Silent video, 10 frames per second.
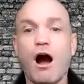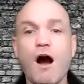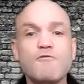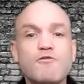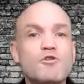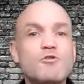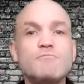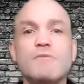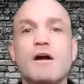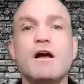
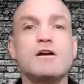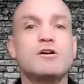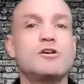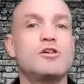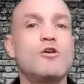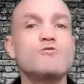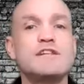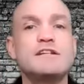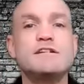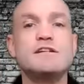Offer
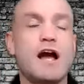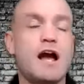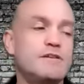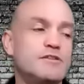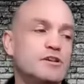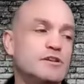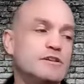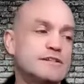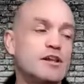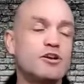closing
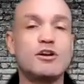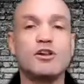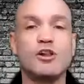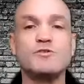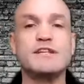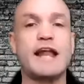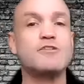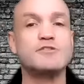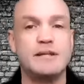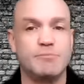the seller closing
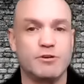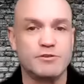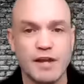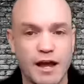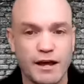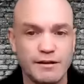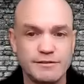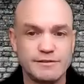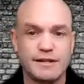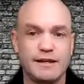housekeeper
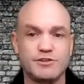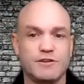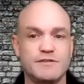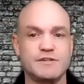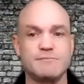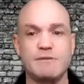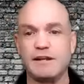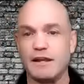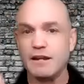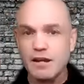services,
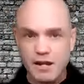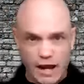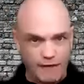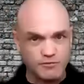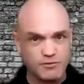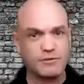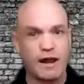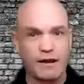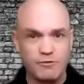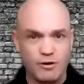meaning that after